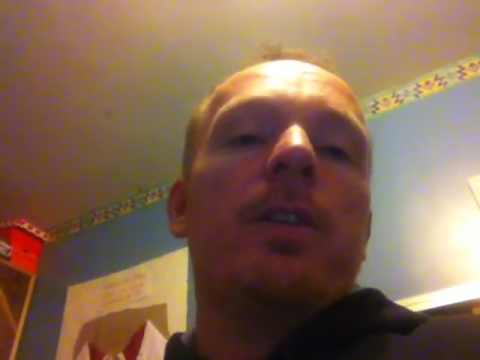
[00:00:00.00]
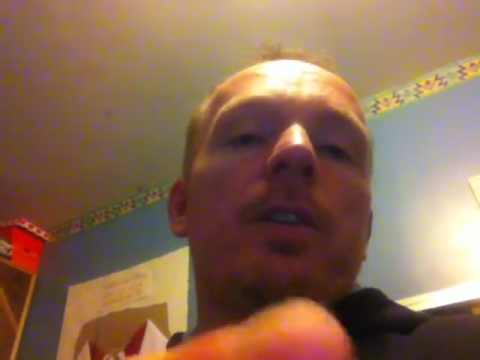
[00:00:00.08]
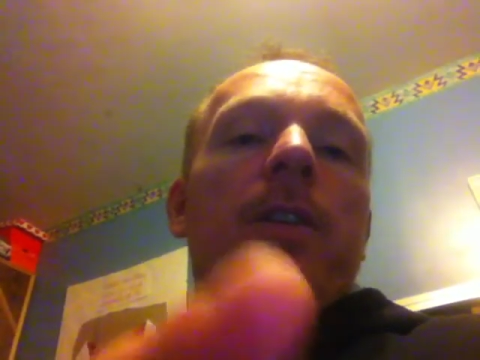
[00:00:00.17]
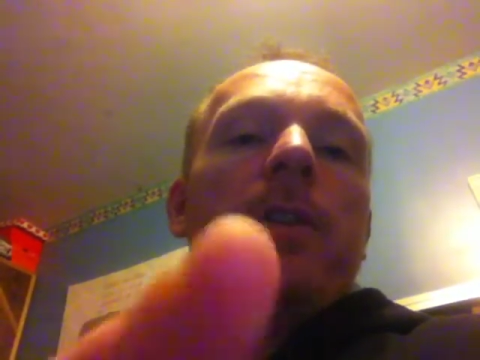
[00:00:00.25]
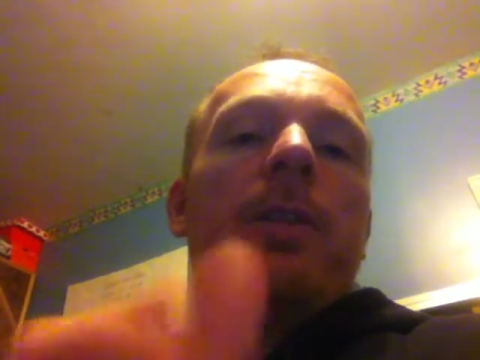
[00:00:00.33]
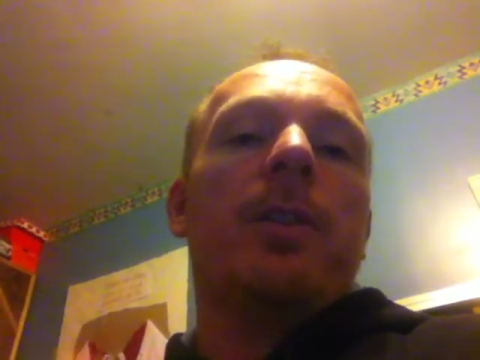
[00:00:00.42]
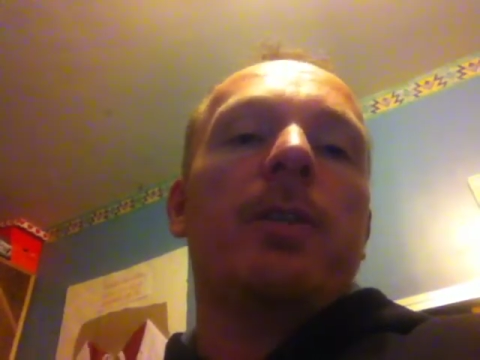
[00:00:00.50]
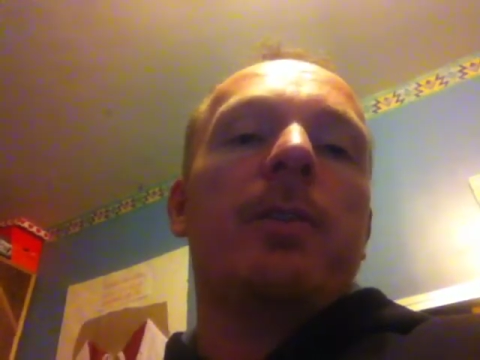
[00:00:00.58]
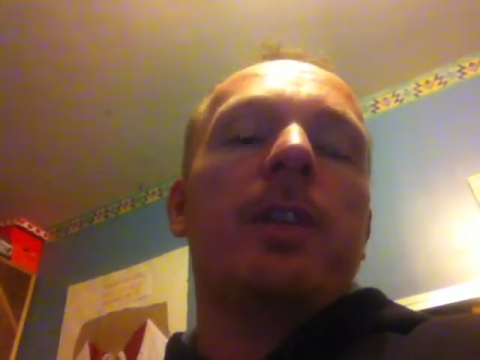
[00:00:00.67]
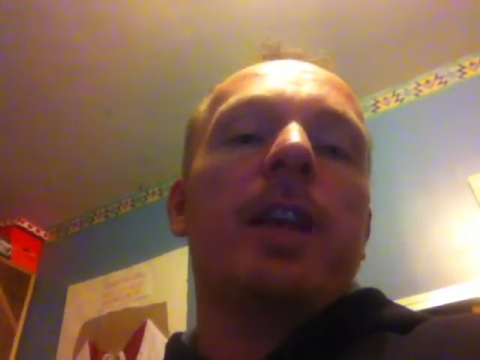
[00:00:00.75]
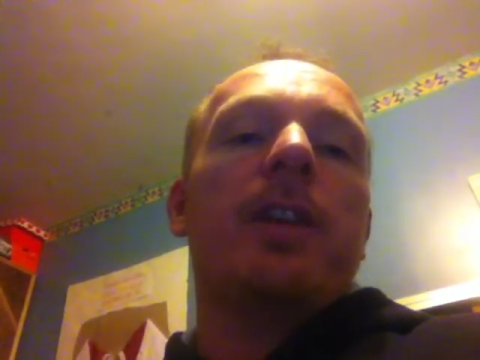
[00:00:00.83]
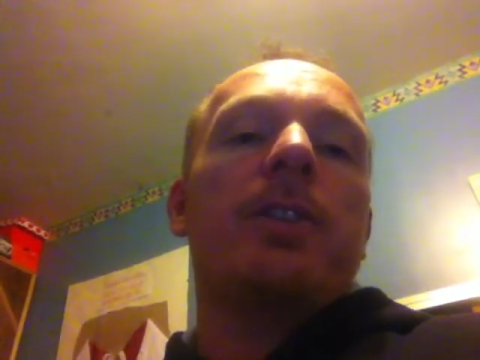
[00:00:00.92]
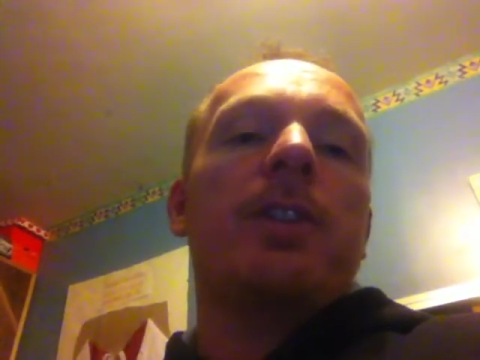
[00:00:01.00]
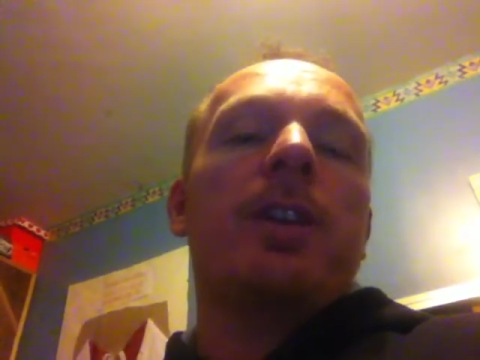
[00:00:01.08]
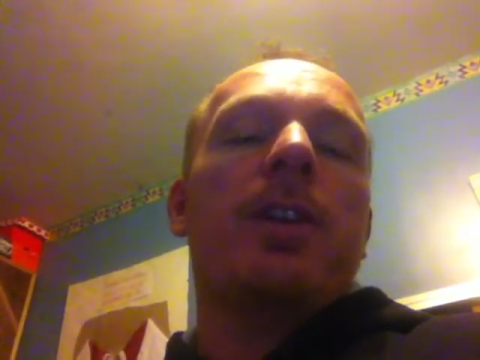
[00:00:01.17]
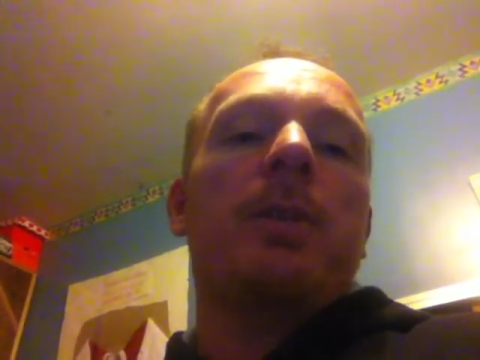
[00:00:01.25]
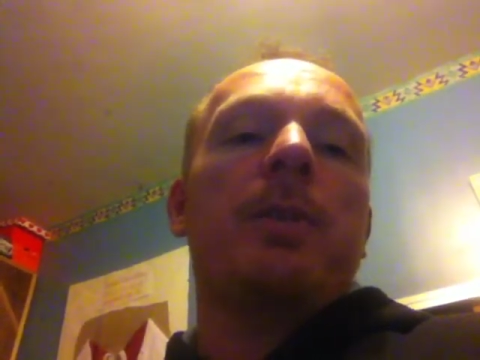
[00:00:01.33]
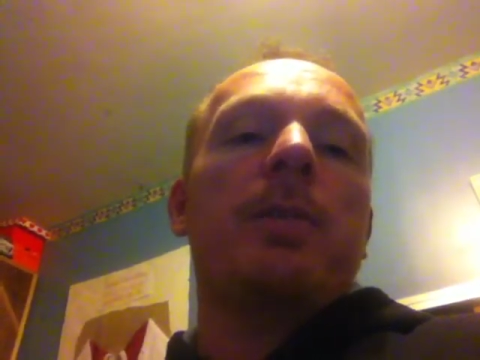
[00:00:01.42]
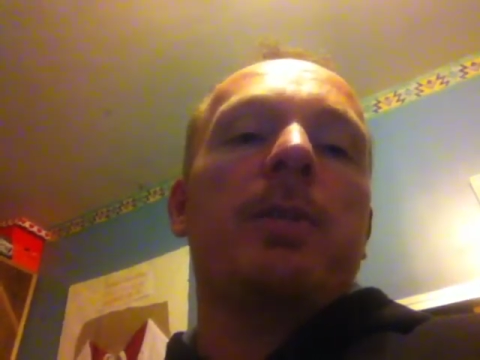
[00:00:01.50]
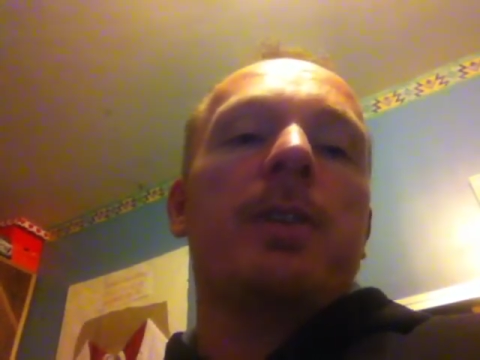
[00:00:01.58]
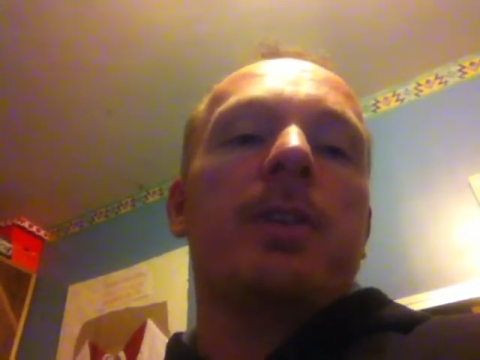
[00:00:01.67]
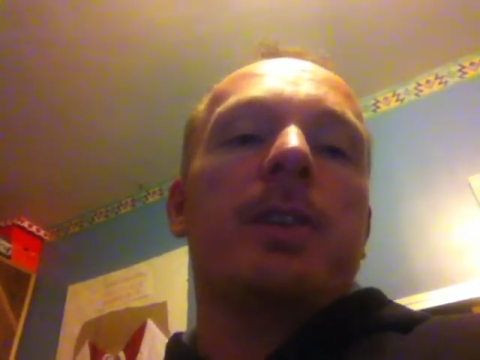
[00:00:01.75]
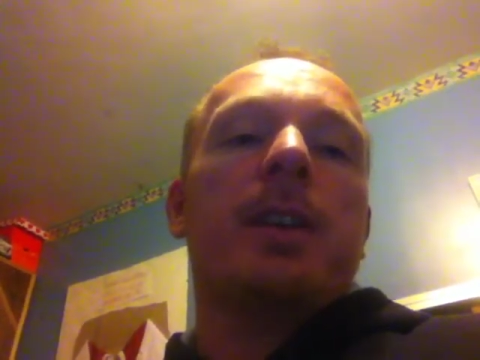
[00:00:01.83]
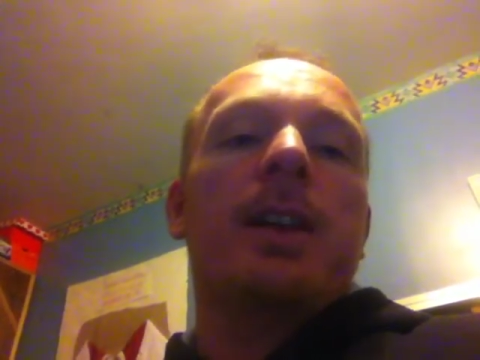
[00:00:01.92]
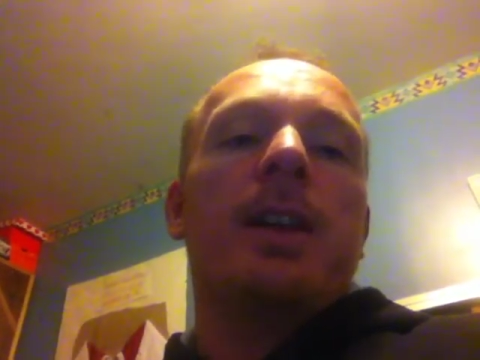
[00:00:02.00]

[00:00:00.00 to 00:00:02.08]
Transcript: on the follow-up to the LG Optimus